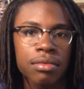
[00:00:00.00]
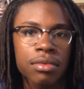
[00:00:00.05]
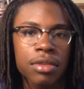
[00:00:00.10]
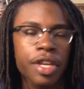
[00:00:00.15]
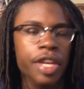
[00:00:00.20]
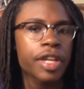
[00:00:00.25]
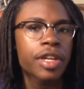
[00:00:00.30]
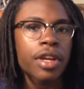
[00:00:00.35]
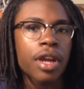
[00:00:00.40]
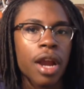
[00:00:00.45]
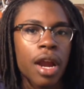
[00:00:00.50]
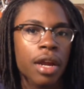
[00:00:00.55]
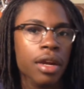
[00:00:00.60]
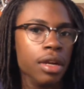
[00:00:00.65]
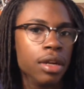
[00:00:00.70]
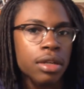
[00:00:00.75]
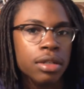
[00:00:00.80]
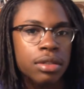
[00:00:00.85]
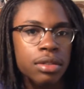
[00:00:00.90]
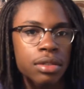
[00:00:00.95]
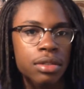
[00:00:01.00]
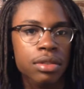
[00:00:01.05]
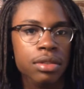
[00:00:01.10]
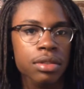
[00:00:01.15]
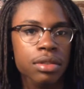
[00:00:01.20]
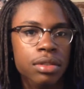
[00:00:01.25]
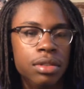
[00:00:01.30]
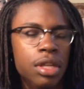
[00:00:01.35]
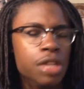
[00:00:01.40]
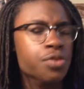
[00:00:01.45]
Kindergartner.
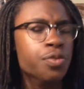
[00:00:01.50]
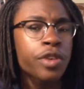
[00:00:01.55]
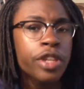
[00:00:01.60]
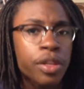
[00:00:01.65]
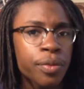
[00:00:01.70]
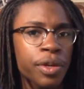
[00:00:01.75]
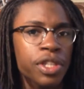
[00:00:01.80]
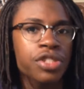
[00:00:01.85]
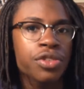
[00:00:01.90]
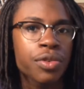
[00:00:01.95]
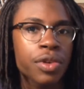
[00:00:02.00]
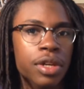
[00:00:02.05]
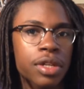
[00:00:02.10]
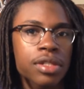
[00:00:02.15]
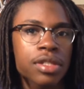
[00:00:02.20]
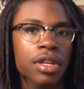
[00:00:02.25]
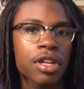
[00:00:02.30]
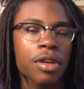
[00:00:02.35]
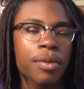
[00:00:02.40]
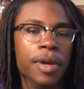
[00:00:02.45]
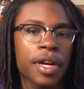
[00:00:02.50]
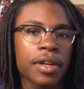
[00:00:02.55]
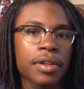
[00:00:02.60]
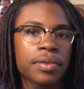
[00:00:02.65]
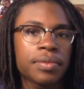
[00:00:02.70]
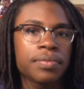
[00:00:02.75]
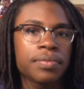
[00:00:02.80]
That's really what you were concerned about.